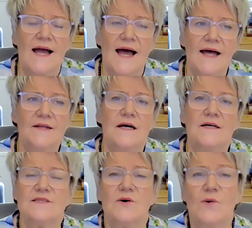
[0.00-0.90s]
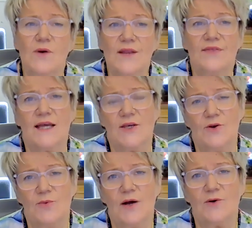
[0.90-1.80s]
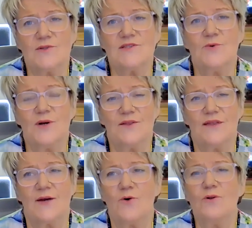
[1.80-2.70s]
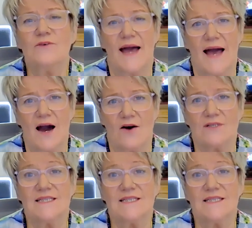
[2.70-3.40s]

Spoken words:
And so I want to thank you, but I also want to thank all of our